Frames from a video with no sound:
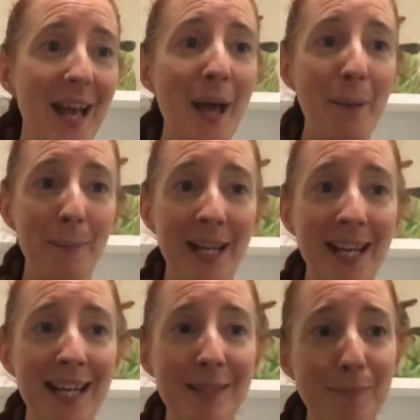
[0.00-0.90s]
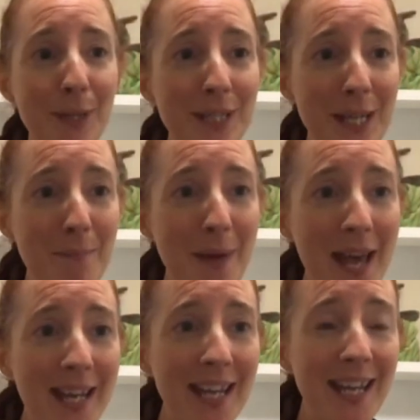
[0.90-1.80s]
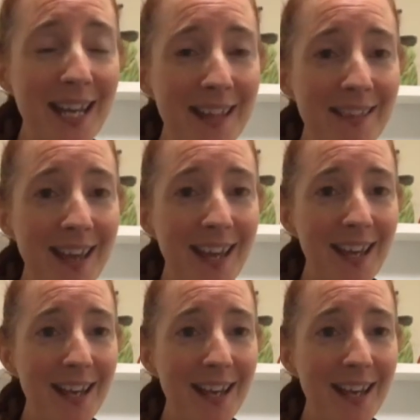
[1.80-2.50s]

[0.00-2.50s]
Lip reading: Please put a penny in the